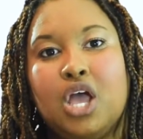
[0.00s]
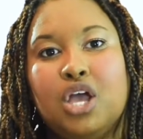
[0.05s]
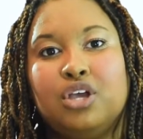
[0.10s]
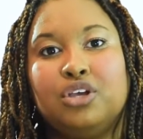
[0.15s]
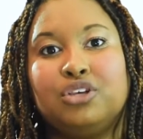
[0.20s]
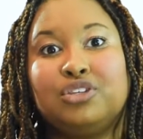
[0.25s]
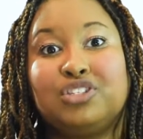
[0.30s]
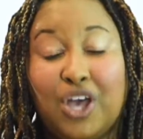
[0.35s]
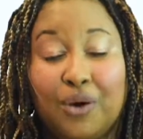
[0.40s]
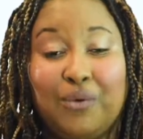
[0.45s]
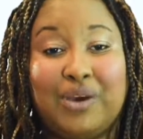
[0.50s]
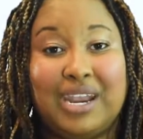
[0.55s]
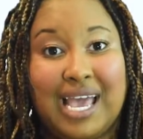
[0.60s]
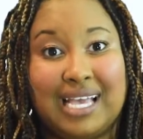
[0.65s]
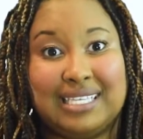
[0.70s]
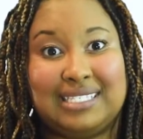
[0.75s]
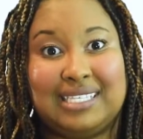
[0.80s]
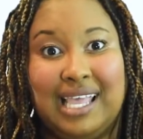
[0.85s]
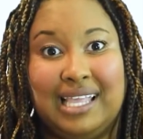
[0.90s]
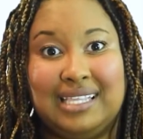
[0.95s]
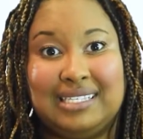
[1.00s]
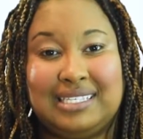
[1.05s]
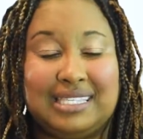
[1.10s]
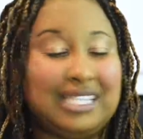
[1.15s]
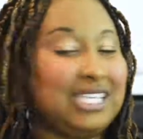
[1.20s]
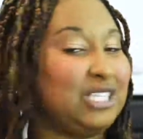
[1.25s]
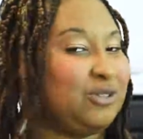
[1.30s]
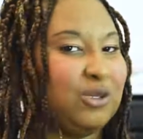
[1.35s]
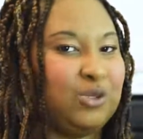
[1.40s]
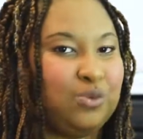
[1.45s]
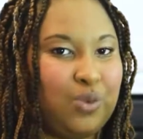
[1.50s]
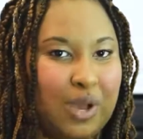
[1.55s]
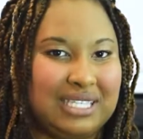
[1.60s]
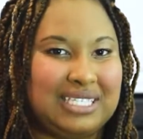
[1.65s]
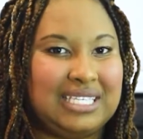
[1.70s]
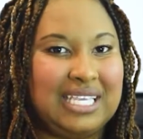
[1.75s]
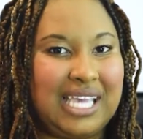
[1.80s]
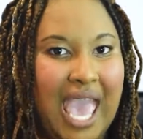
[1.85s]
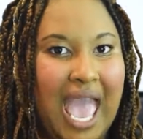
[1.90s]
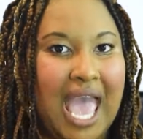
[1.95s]
So in essence, this was once
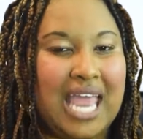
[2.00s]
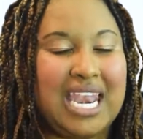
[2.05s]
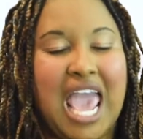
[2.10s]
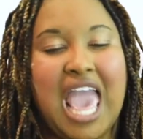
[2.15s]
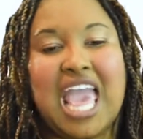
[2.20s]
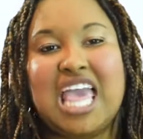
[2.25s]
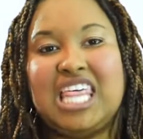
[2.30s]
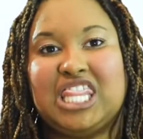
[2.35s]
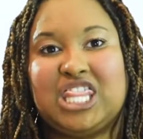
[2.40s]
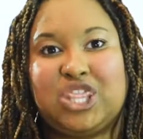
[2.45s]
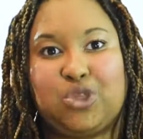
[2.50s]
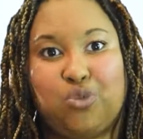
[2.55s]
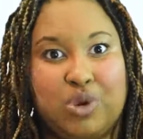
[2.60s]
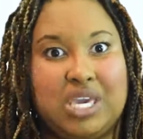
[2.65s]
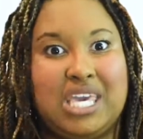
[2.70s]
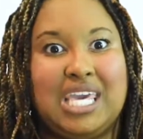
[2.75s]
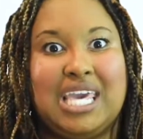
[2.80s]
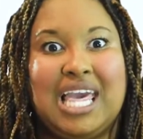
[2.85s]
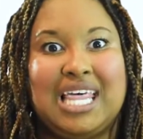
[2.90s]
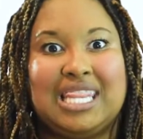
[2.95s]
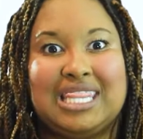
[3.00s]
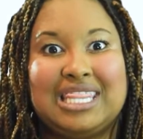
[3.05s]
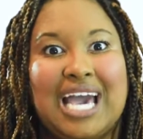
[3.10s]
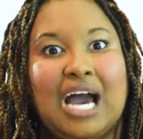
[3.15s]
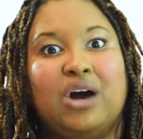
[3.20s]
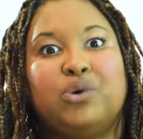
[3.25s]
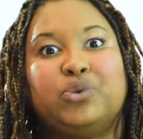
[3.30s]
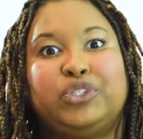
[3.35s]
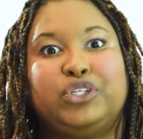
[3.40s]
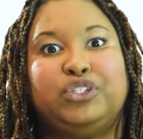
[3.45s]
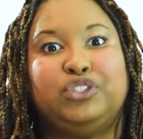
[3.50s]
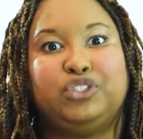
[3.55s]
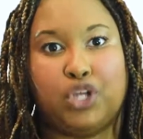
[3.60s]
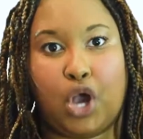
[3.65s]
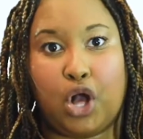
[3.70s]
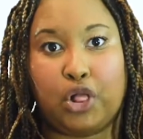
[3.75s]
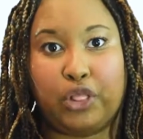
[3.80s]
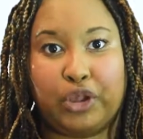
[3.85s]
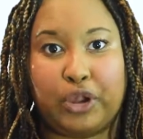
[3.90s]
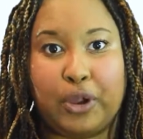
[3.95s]
again a
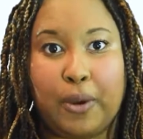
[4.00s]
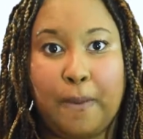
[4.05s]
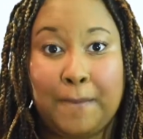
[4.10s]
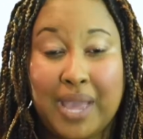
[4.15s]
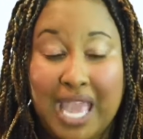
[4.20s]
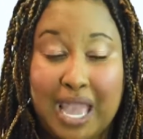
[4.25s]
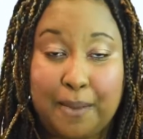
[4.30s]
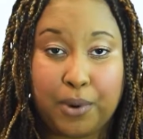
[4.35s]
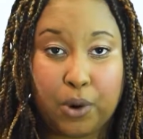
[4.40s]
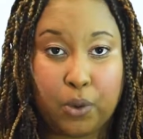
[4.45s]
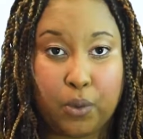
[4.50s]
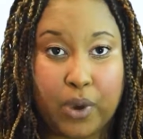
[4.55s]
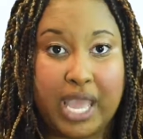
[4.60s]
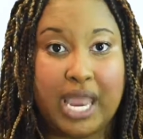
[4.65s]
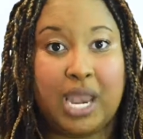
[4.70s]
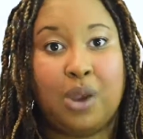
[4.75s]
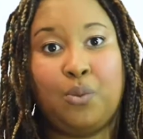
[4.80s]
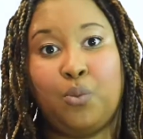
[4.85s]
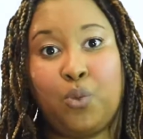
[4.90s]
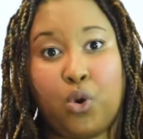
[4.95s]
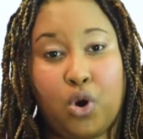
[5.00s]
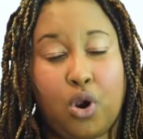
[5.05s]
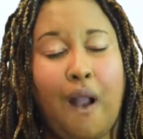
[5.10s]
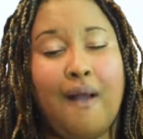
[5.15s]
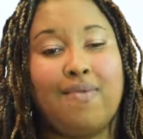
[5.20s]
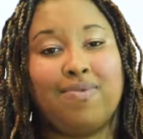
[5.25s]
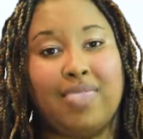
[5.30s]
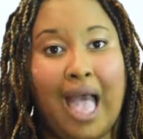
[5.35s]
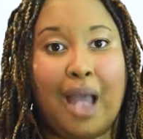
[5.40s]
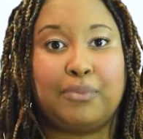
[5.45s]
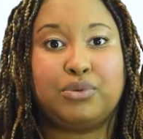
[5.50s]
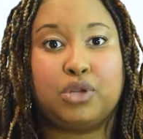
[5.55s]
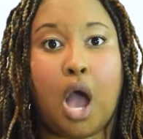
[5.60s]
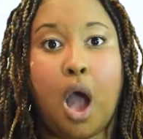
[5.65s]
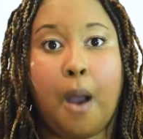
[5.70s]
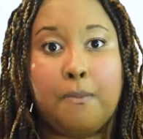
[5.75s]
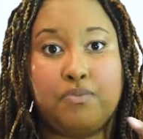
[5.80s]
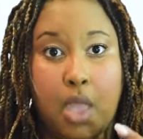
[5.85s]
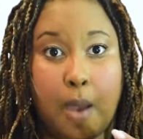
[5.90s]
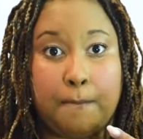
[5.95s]
$3,000 paperweight, and we're on
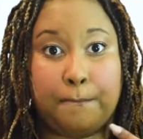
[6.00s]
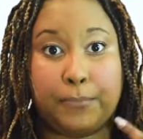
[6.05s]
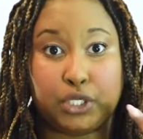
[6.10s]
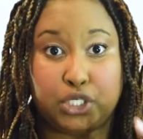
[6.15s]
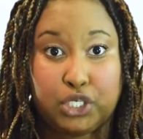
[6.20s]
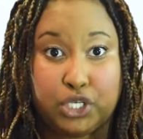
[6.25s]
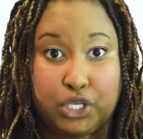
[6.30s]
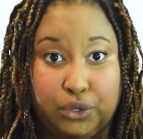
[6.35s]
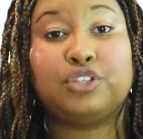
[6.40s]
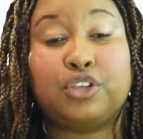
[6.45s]
laptop number 2.